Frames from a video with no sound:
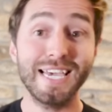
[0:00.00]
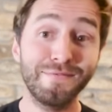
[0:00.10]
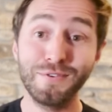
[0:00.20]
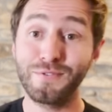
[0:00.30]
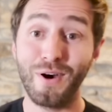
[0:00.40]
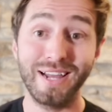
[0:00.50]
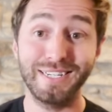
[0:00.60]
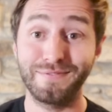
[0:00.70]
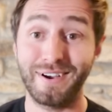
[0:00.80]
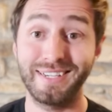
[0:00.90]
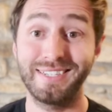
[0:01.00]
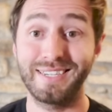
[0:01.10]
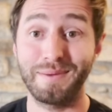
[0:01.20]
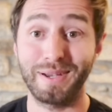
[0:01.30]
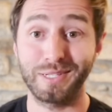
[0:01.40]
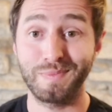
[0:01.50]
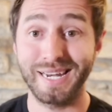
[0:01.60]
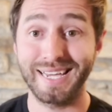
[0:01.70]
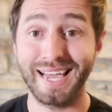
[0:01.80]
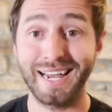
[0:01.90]
If you've got any advice about
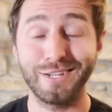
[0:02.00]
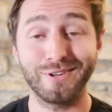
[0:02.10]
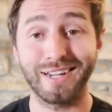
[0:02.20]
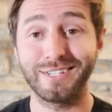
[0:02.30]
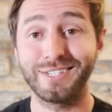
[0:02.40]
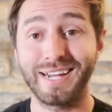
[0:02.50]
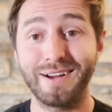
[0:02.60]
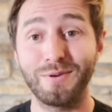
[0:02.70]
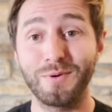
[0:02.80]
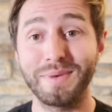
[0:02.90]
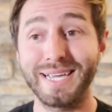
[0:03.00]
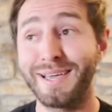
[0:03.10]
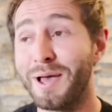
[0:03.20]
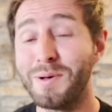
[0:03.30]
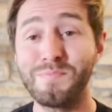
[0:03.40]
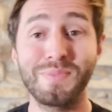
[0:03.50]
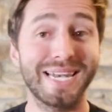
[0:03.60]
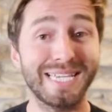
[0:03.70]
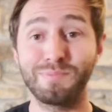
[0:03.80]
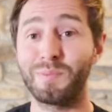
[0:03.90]
spinning and you'd like to share it with me,
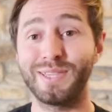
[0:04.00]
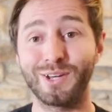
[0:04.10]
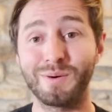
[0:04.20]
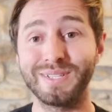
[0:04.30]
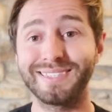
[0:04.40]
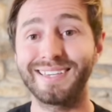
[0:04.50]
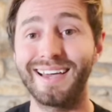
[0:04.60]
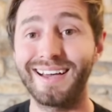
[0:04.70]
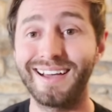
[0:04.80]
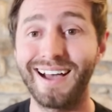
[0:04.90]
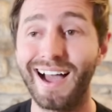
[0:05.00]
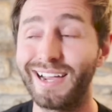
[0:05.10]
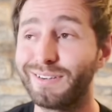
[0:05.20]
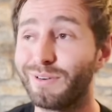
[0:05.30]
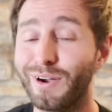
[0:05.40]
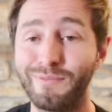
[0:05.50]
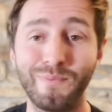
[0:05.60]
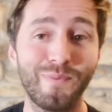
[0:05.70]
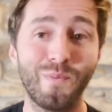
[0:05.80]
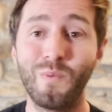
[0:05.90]
please pop it in the comments. I'm
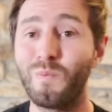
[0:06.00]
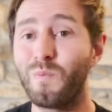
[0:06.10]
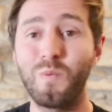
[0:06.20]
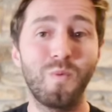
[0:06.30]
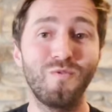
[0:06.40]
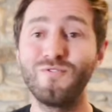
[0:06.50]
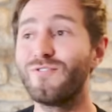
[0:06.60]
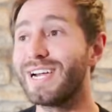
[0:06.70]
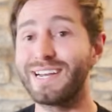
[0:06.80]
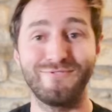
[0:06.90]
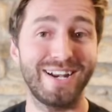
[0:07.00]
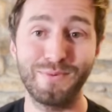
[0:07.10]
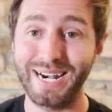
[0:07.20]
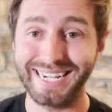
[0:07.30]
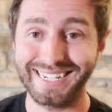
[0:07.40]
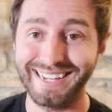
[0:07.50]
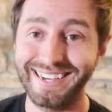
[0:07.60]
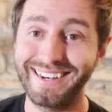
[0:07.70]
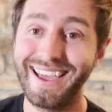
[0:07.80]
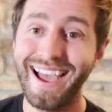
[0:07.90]
really willing to
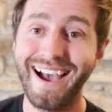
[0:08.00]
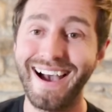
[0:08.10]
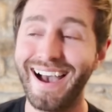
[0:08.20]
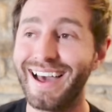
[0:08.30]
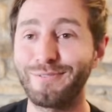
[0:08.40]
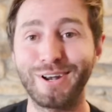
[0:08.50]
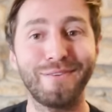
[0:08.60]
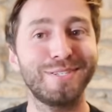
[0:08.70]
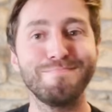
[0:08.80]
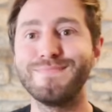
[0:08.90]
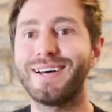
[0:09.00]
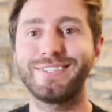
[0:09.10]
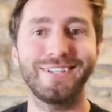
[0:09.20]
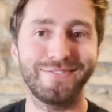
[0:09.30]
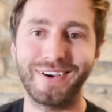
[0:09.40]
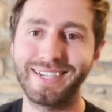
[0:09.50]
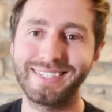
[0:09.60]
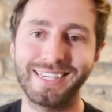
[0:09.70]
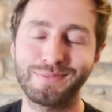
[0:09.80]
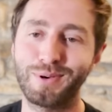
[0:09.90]
learn, and I would love as much
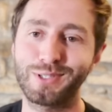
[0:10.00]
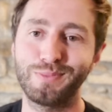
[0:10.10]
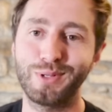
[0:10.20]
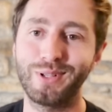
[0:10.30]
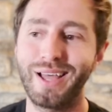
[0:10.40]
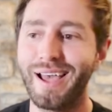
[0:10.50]
advice as possible.